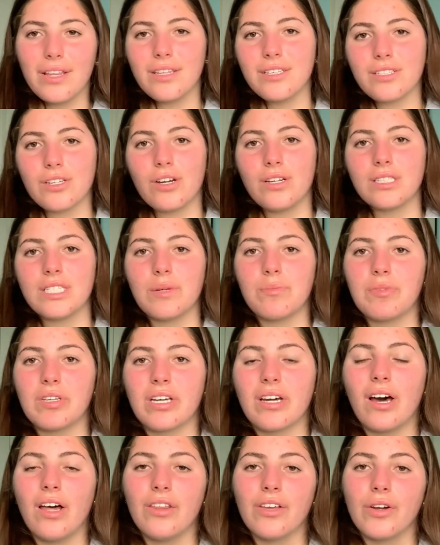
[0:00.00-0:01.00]
this concept to
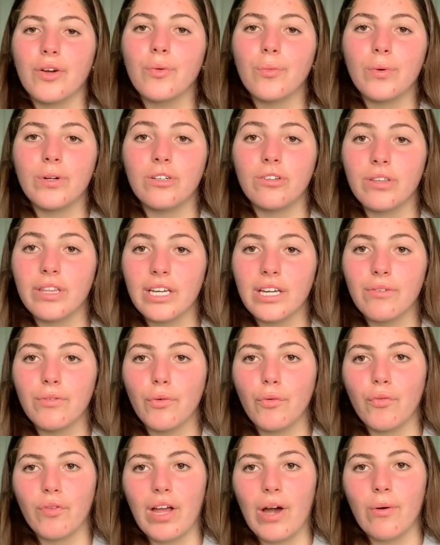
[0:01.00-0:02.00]
color. When you think of a
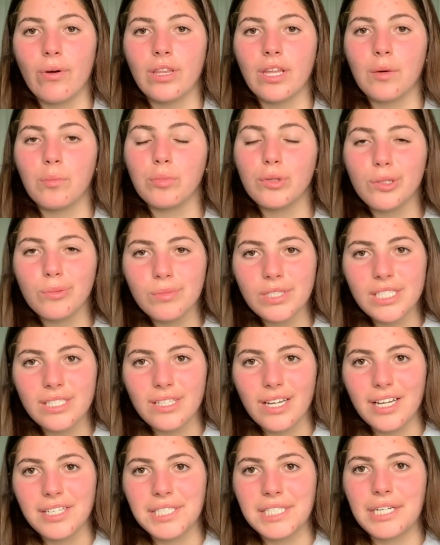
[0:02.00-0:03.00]
flower that blooms and
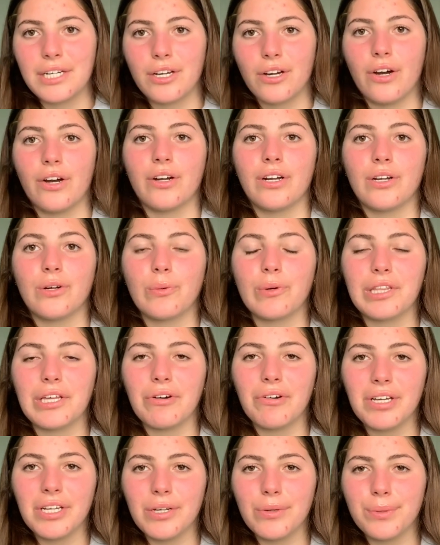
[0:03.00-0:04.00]
dies in a garden
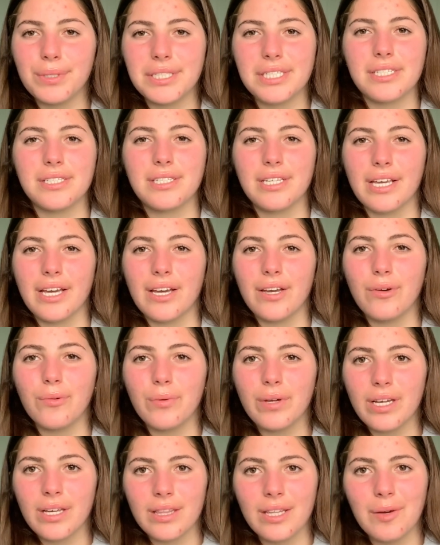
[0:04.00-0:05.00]
without anyone to see it, we
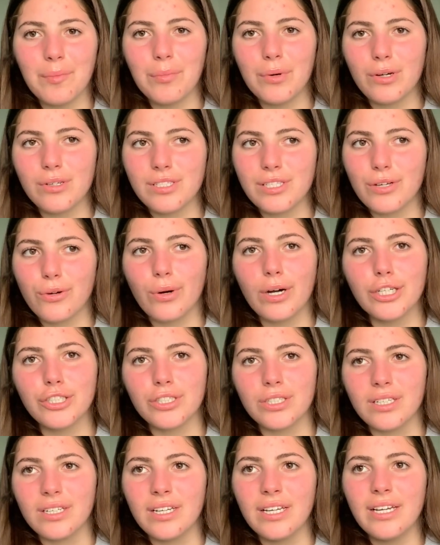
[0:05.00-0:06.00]
can then pose the
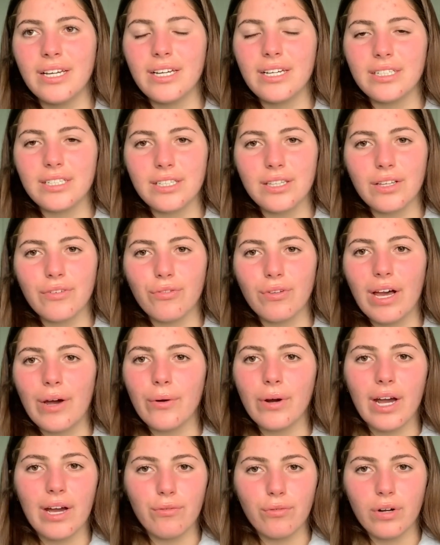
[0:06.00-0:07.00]
question, did the
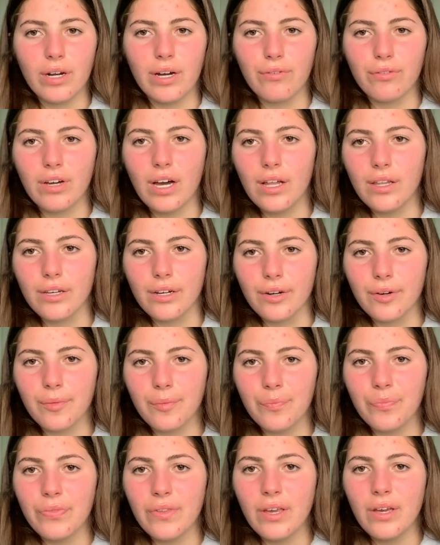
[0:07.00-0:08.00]
flower ever have color?
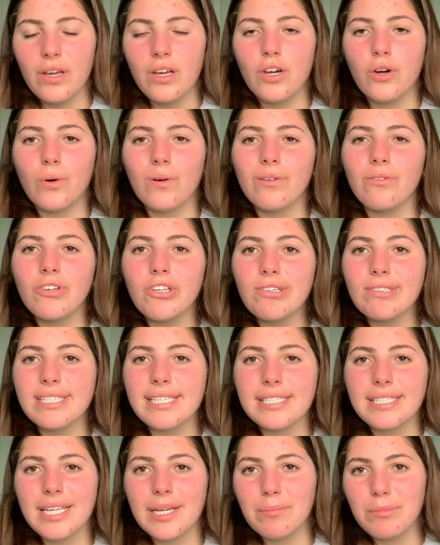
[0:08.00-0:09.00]
When we use the
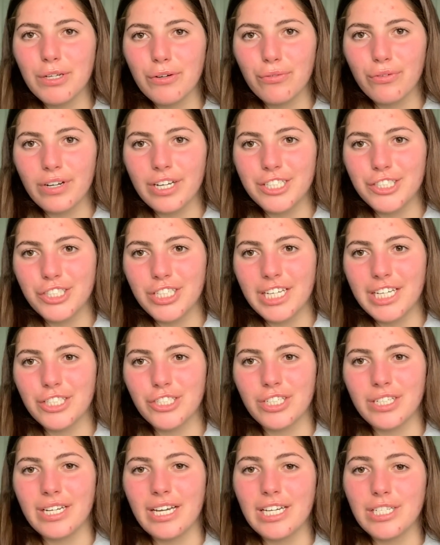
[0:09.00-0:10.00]
same
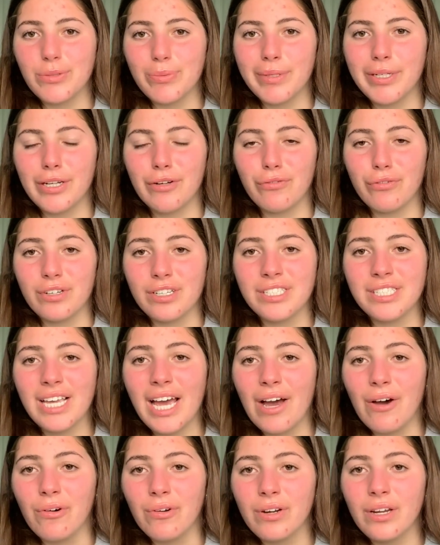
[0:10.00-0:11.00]
differentiation as we did for
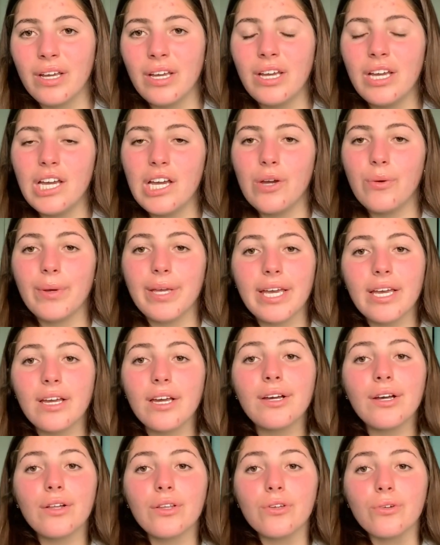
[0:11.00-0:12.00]
sound, we can
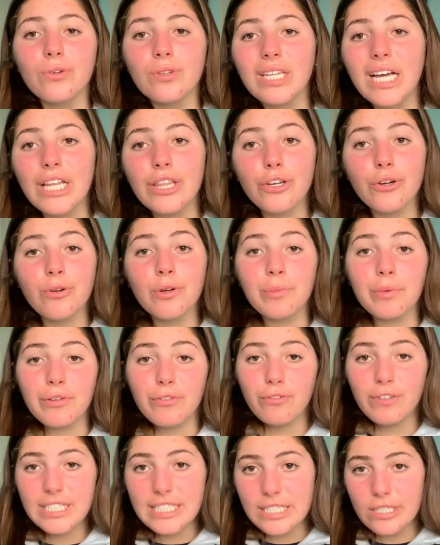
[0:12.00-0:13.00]
conclude that there would be
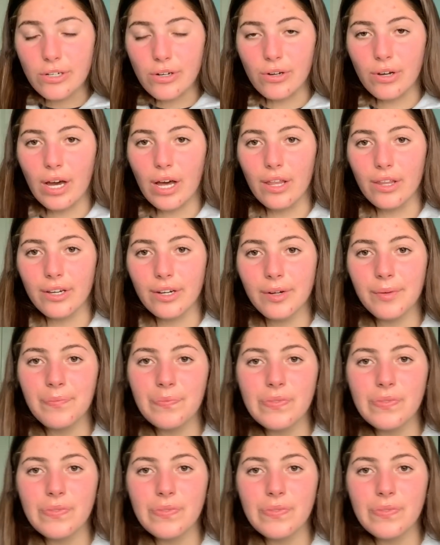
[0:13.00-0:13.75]
physical color,